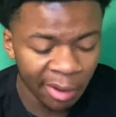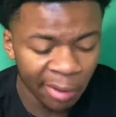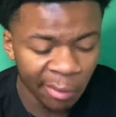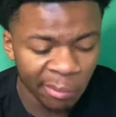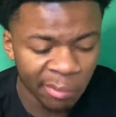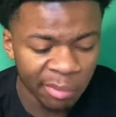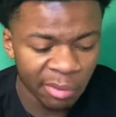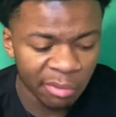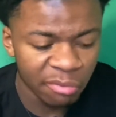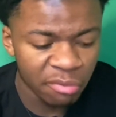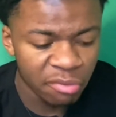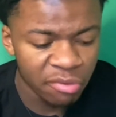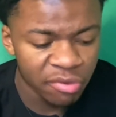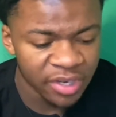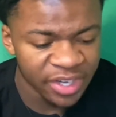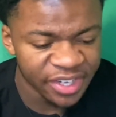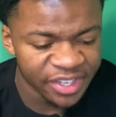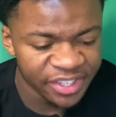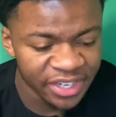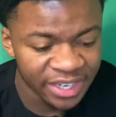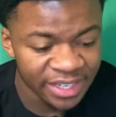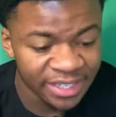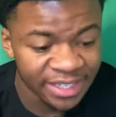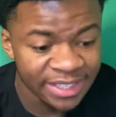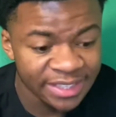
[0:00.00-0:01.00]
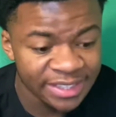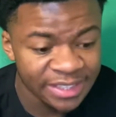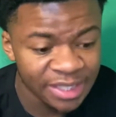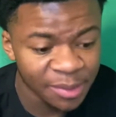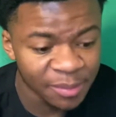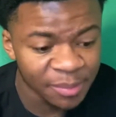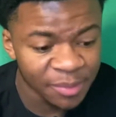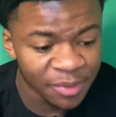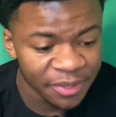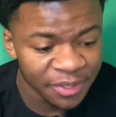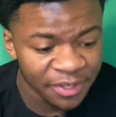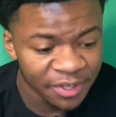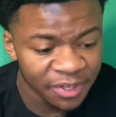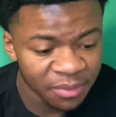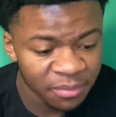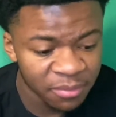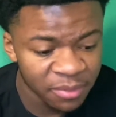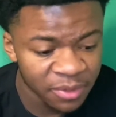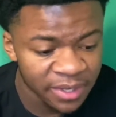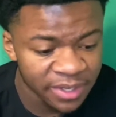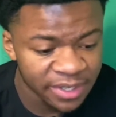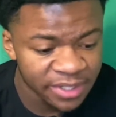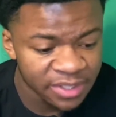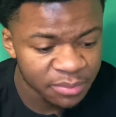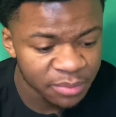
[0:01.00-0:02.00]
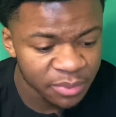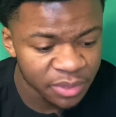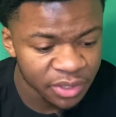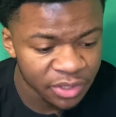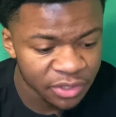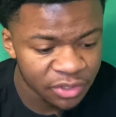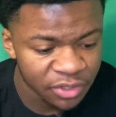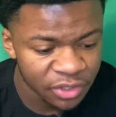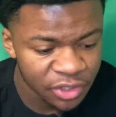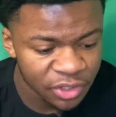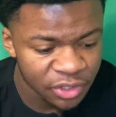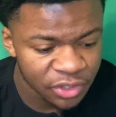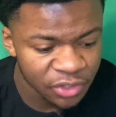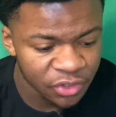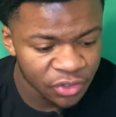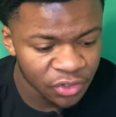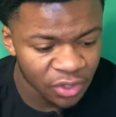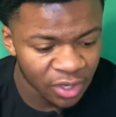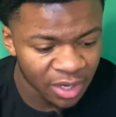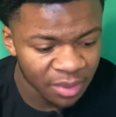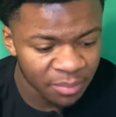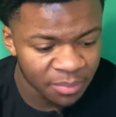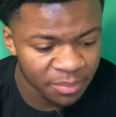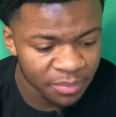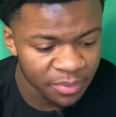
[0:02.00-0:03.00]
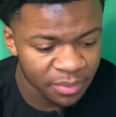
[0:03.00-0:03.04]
Bro, we finna check this out, bro. Young boy has been drop,